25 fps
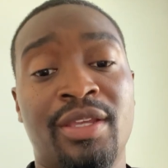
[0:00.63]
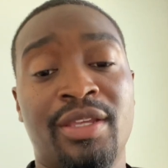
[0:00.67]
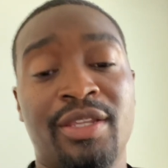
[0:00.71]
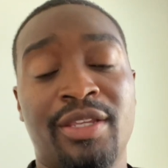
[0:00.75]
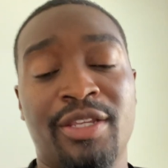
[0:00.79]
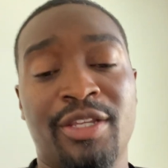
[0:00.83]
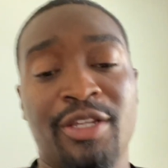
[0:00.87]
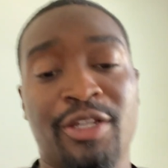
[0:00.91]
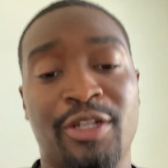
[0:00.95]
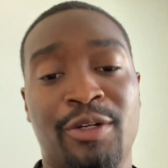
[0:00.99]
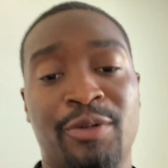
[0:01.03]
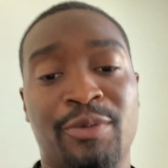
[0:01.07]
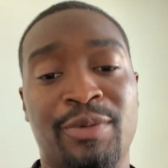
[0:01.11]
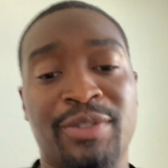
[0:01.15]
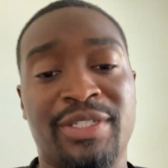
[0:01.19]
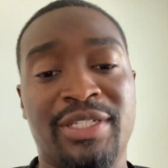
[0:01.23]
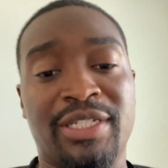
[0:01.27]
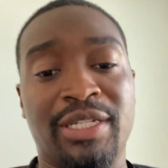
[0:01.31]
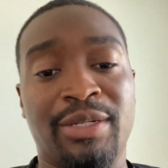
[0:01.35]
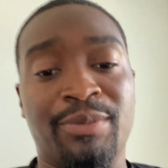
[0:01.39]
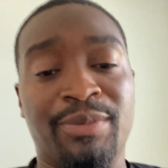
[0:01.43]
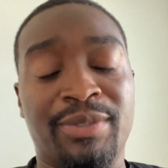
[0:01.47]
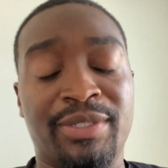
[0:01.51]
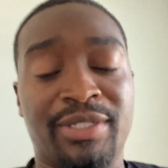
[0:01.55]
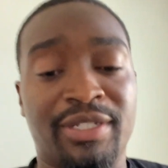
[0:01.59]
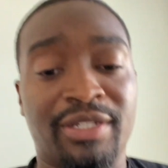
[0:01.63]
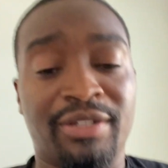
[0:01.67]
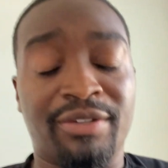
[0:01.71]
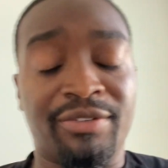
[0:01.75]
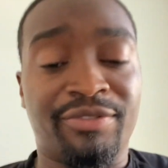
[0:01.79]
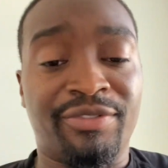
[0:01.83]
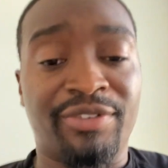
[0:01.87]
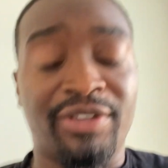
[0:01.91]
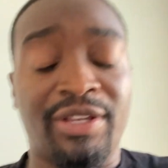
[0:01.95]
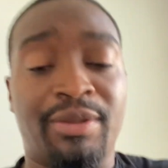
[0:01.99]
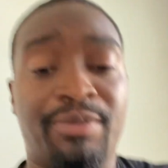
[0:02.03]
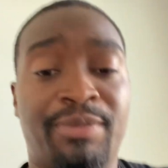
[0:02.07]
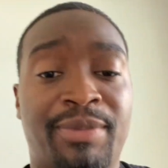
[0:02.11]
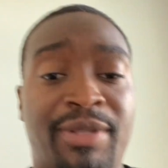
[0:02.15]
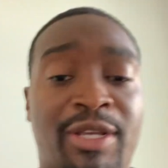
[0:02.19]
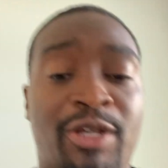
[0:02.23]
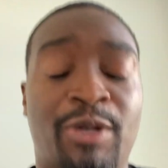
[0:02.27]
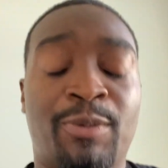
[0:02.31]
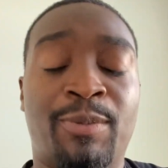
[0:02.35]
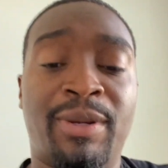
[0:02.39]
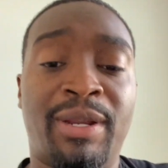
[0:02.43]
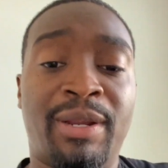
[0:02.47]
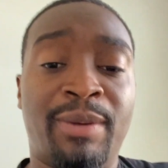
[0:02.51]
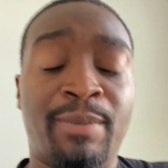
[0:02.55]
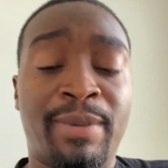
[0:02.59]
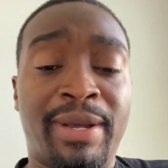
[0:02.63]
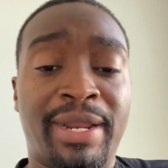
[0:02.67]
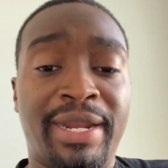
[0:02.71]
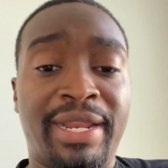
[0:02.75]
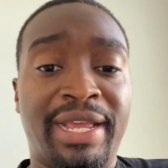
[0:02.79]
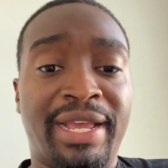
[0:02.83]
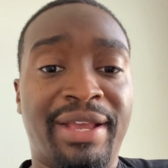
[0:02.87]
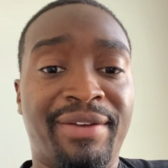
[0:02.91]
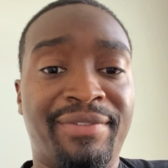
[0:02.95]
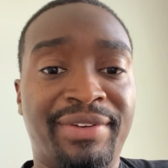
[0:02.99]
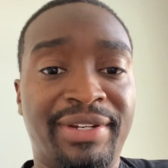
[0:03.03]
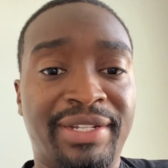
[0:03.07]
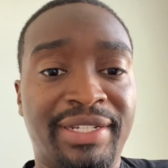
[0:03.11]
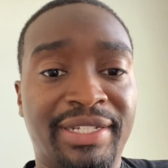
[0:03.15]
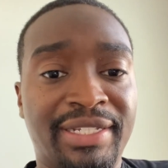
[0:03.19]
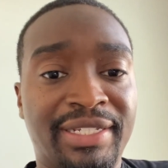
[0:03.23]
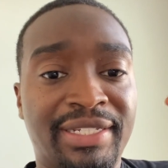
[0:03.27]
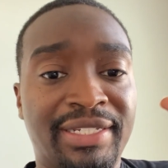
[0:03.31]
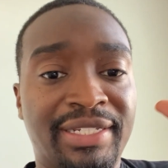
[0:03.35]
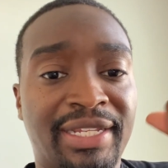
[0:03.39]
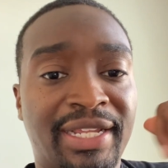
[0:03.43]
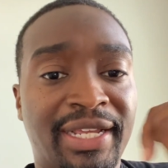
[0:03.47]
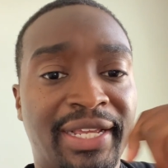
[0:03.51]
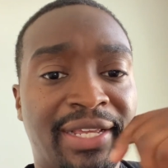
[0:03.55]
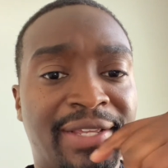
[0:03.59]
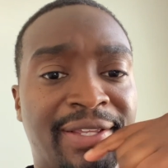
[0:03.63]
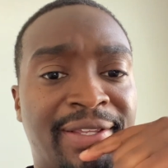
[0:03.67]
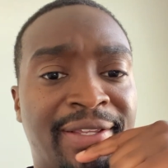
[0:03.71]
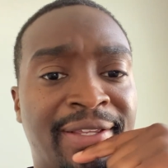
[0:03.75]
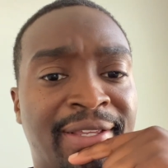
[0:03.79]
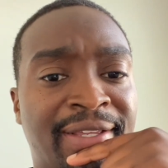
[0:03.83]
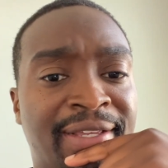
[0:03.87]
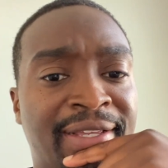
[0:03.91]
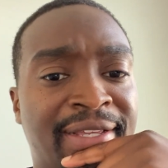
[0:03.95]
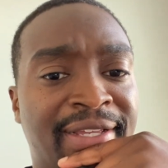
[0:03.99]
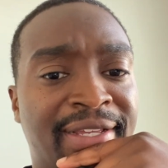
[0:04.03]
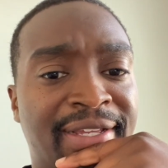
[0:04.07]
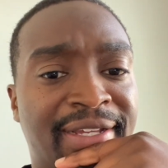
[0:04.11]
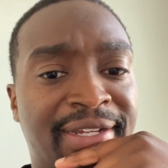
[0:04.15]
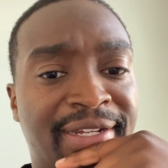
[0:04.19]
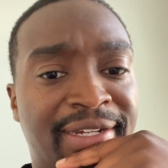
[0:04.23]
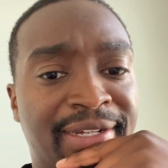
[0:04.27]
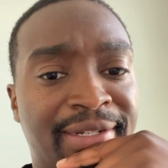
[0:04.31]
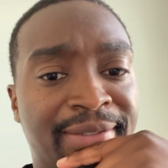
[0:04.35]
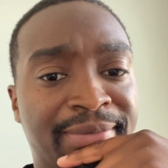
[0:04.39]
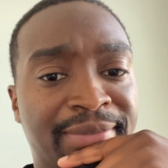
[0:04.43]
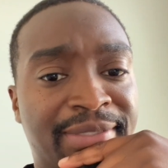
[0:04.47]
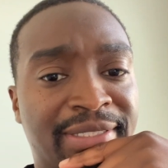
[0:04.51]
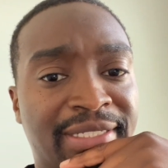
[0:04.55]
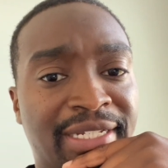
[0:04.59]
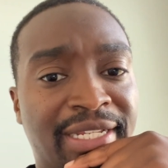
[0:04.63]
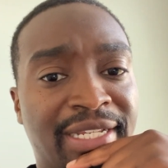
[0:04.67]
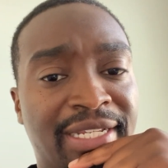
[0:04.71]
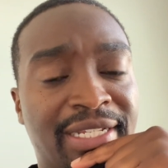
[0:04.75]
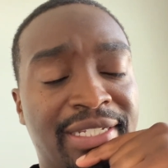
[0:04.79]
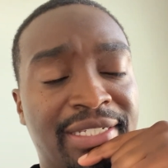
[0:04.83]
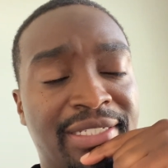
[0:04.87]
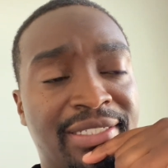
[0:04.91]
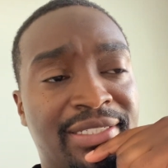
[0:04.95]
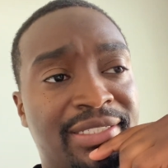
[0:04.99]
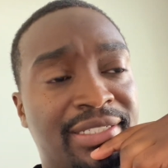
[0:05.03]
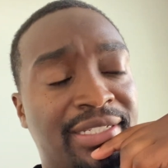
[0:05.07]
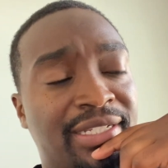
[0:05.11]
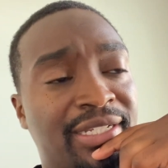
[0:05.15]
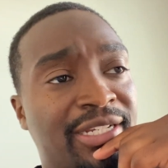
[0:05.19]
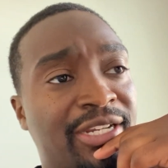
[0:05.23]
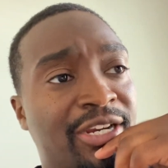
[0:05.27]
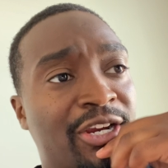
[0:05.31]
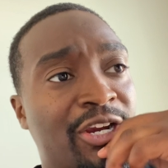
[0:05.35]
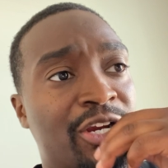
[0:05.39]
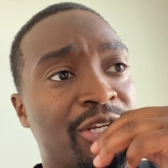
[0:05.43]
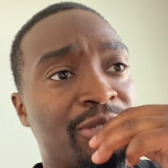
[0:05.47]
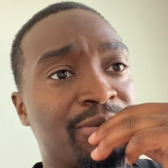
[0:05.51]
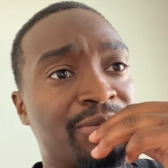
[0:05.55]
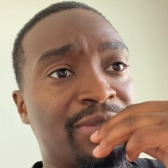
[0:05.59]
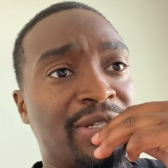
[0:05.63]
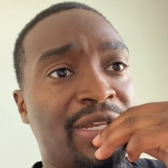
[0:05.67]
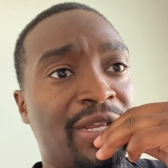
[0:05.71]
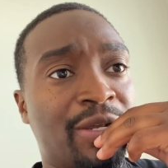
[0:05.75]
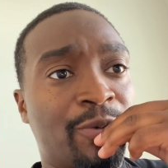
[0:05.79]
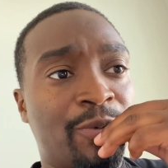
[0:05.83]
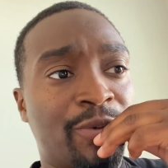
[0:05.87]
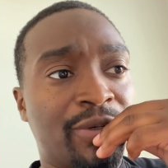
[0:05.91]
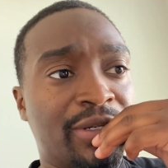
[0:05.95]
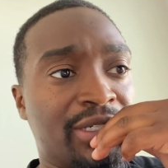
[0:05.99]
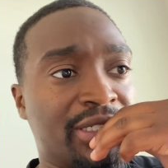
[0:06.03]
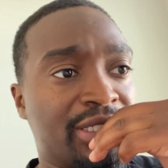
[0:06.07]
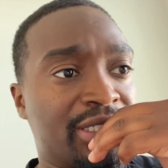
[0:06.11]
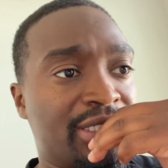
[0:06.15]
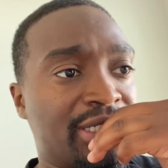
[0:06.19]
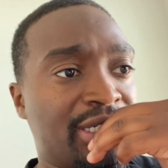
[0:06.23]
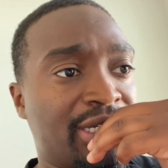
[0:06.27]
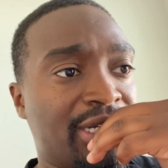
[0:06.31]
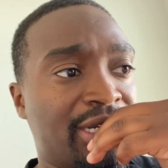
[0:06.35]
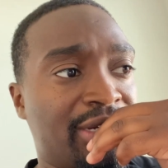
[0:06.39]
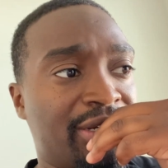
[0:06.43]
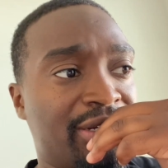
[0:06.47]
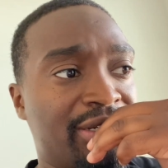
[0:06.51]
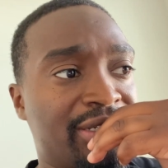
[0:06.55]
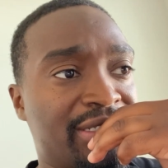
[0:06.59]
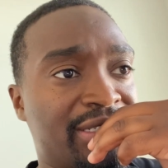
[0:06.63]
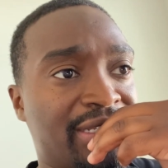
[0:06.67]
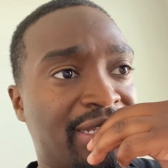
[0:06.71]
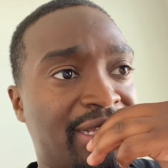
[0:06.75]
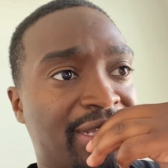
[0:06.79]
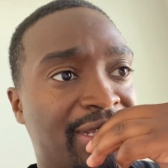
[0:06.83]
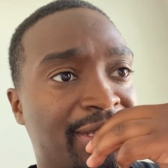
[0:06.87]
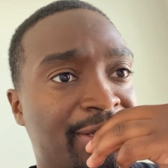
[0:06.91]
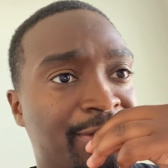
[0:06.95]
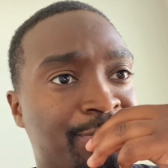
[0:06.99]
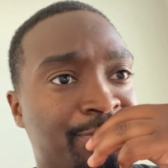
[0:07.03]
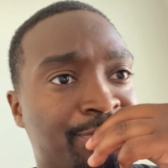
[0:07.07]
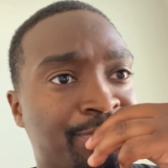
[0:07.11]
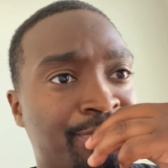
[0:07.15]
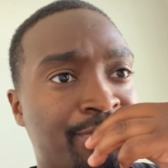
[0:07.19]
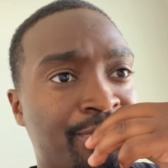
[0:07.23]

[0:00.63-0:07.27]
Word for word: Yo, what's up, what's up, family? I hope everybody having a good day. Um, today's encouragement that I want to share is that,